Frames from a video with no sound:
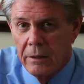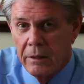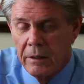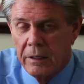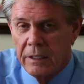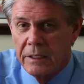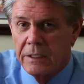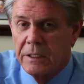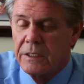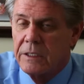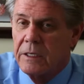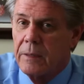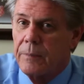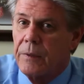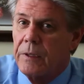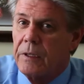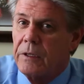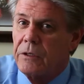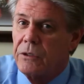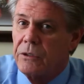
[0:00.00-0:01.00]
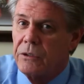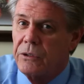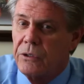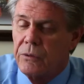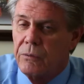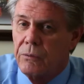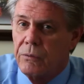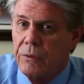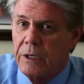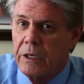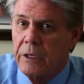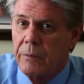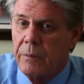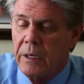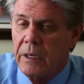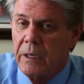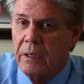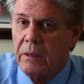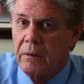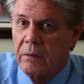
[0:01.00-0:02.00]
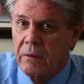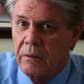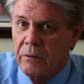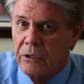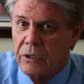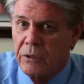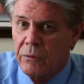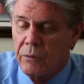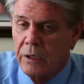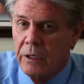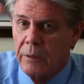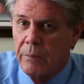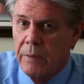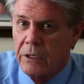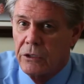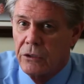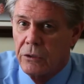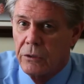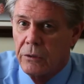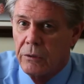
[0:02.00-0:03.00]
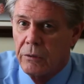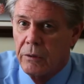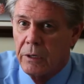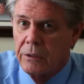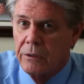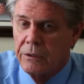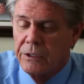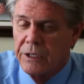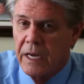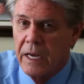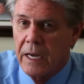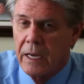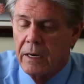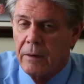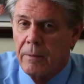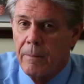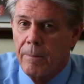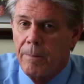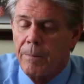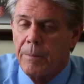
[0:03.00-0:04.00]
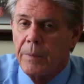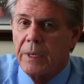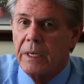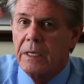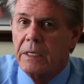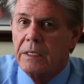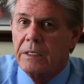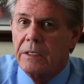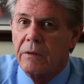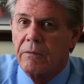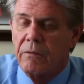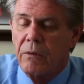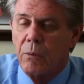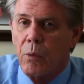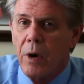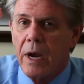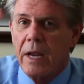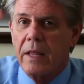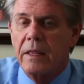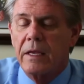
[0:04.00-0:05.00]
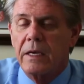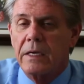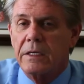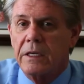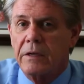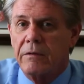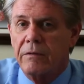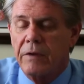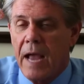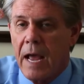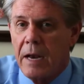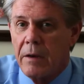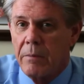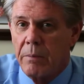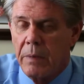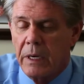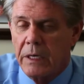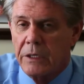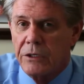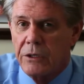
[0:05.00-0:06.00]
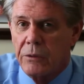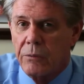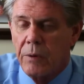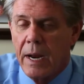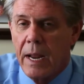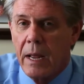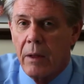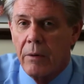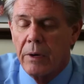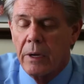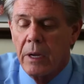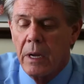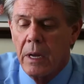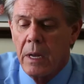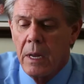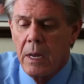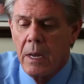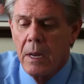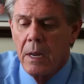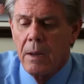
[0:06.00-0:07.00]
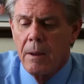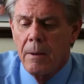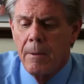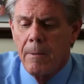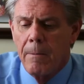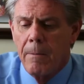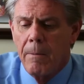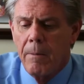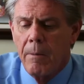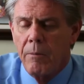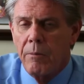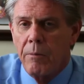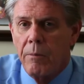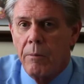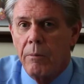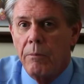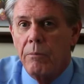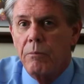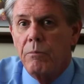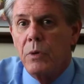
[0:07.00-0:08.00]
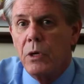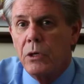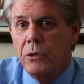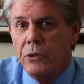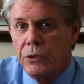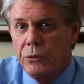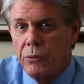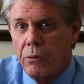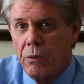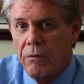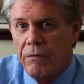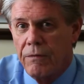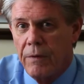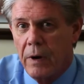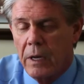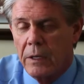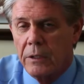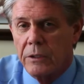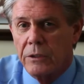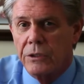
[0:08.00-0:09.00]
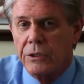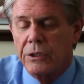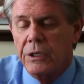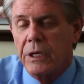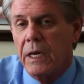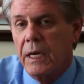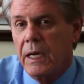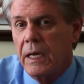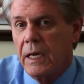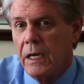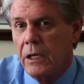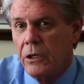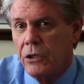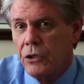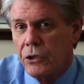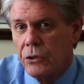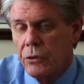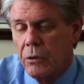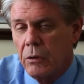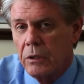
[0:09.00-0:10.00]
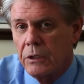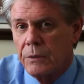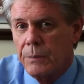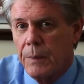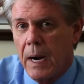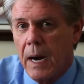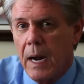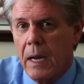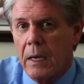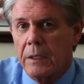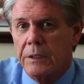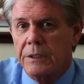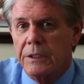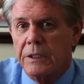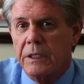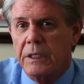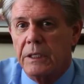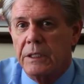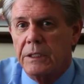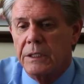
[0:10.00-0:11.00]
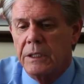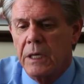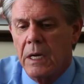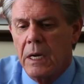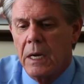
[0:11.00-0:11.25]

this is something that you should really make sure you understand because of the way things have gotten mixed around. Mutual funds, insurance policies,